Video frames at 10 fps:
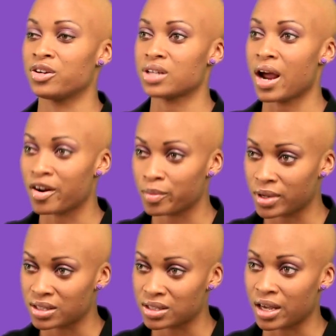You're tired of
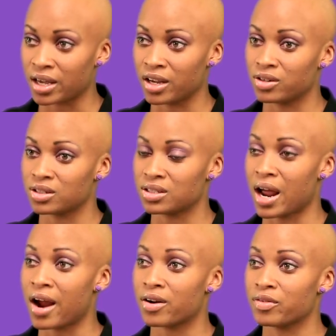being sick and you're just
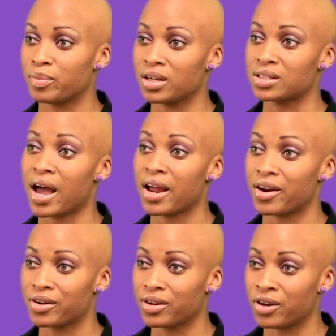tired of being
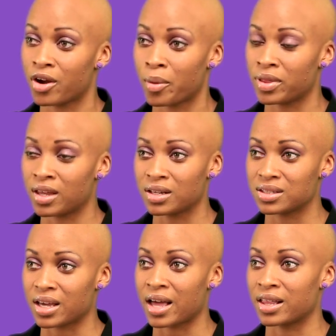tired, you know? But then it's
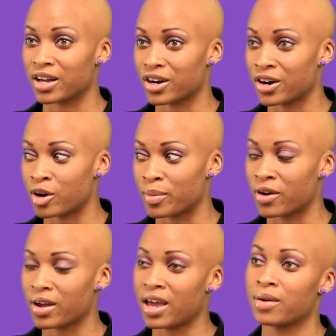like, I look at her and I'm like,
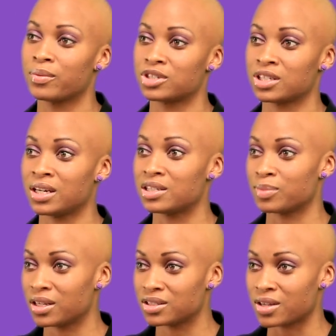okay, well, she needs
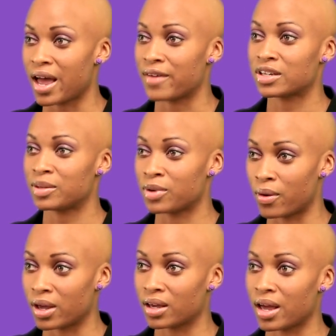me. So I have to keep going.